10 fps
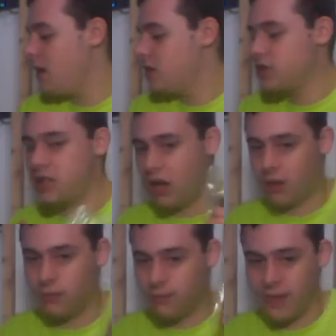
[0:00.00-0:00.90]

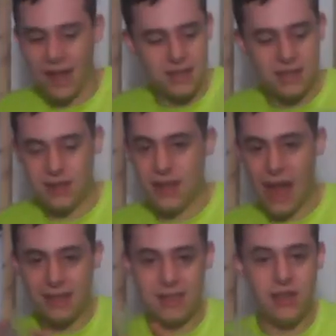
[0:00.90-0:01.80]
So
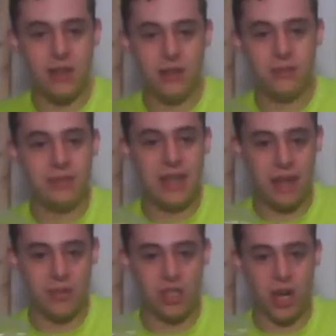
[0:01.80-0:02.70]
that's your
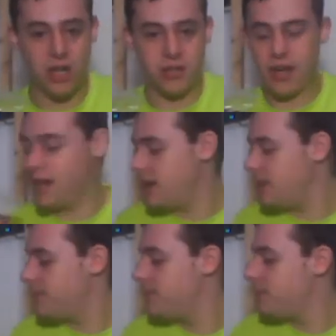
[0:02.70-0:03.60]
damage cards right here.
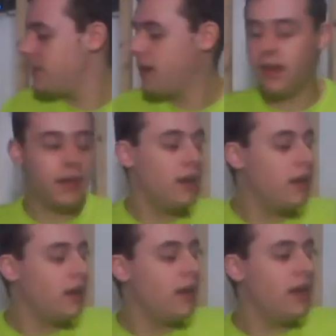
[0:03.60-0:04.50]

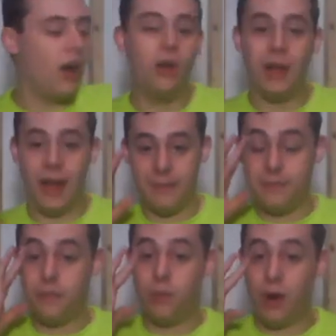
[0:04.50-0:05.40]
Okay,
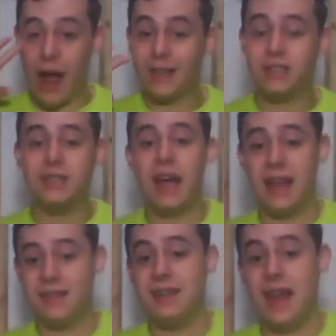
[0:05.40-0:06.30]
we're actually
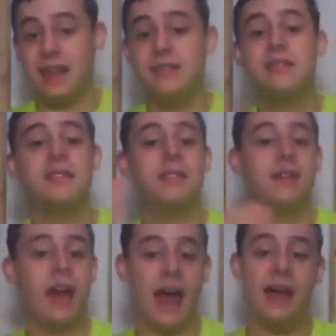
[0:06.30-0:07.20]
at the end.
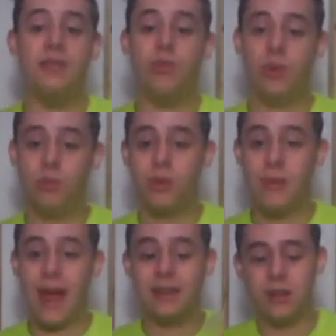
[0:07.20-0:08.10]
I have one more
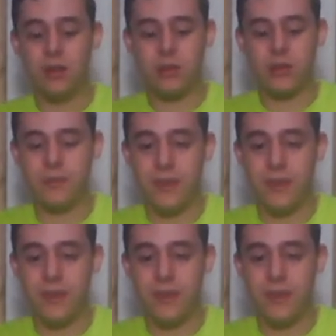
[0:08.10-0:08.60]
bag to go through.